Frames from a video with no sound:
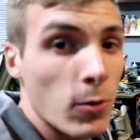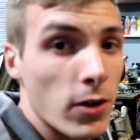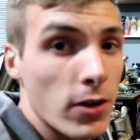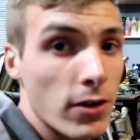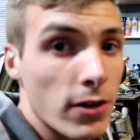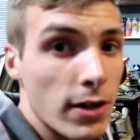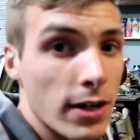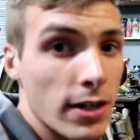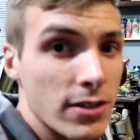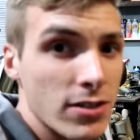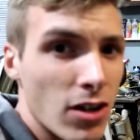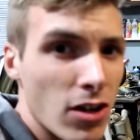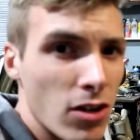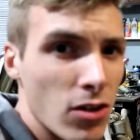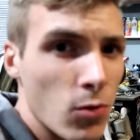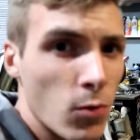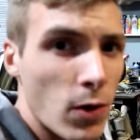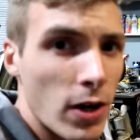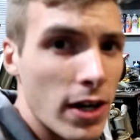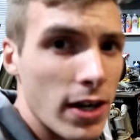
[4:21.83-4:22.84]
wondering,
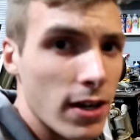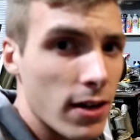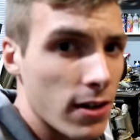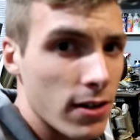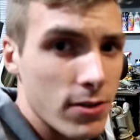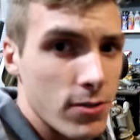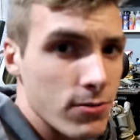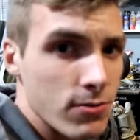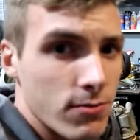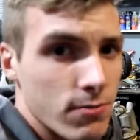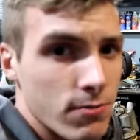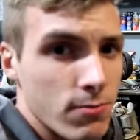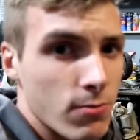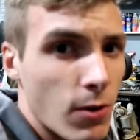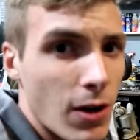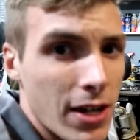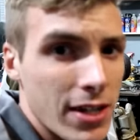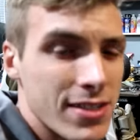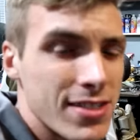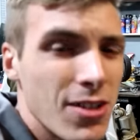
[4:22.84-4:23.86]
Dalton, why are
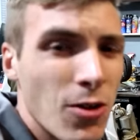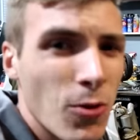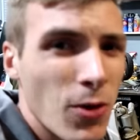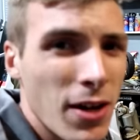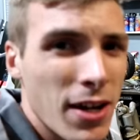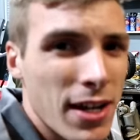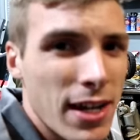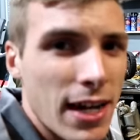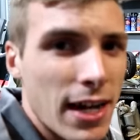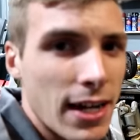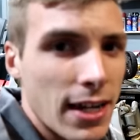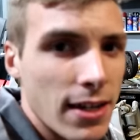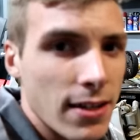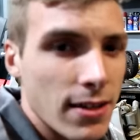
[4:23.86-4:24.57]
you still working on